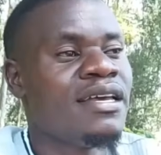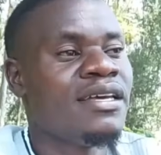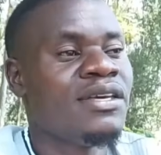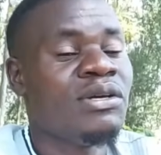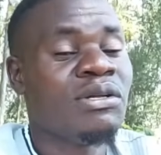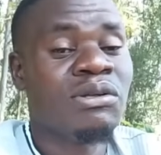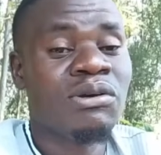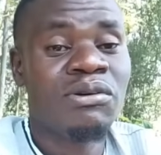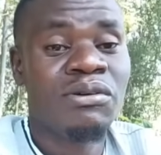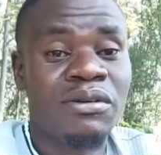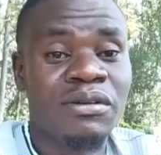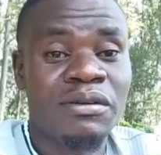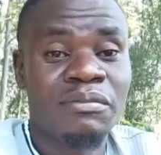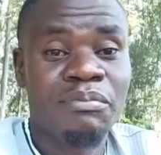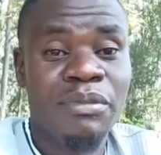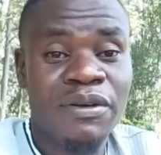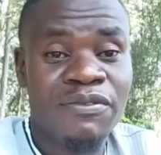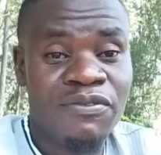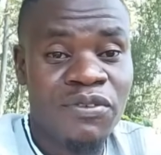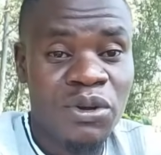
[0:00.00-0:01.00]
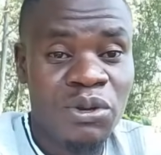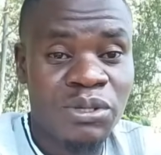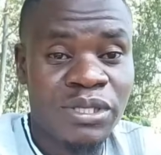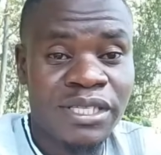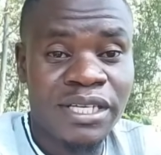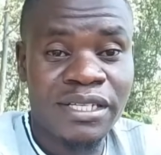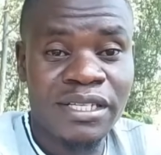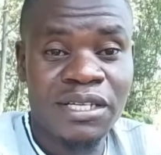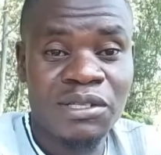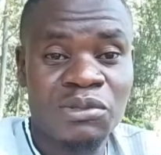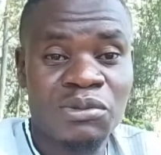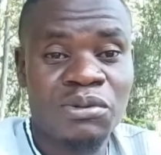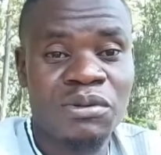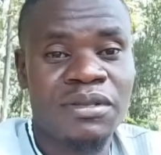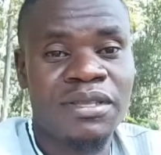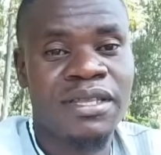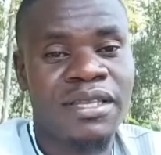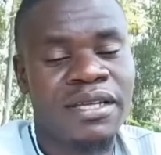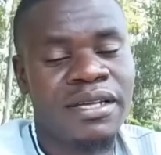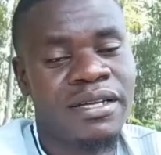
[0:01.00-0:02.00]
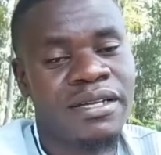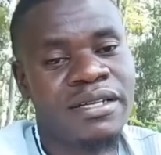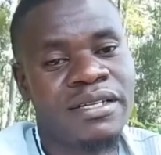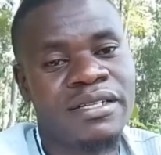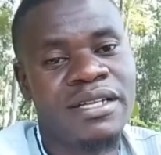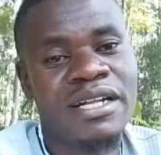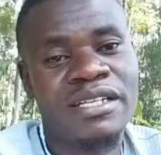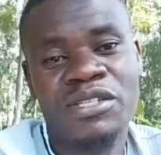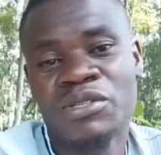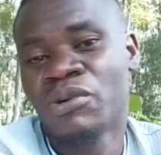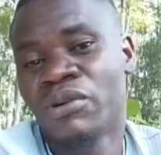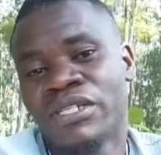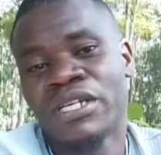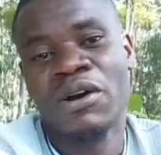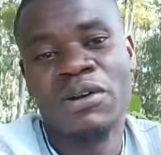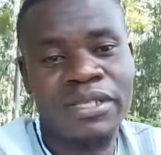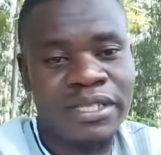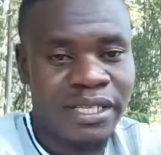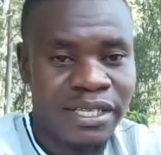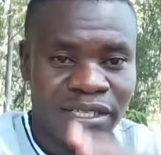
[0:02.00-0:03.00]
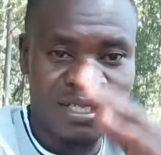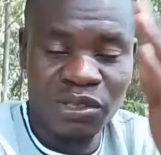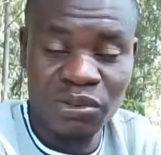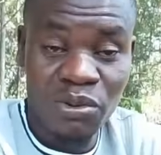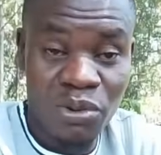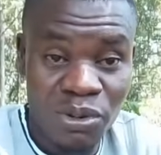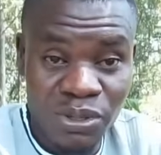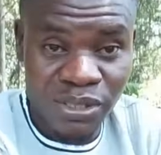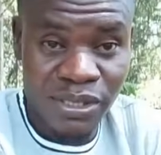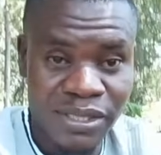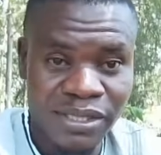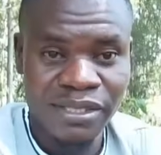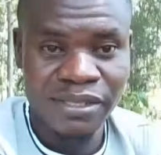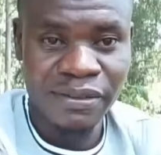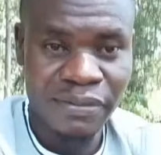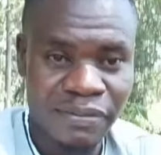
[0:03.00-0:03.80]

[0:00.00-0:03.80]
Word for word: you know before you say the truth that is not how things goes